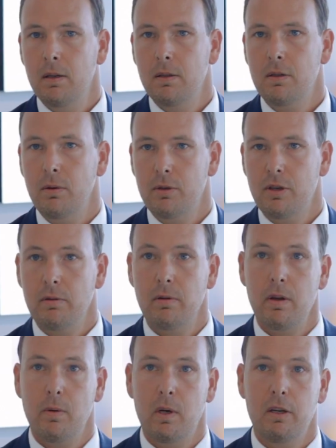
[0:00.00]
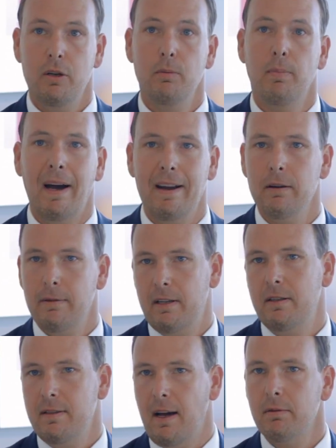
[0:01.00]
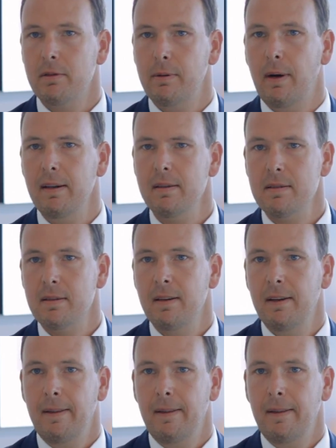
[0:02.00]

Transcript: So generally when a new buyer reaches out to us,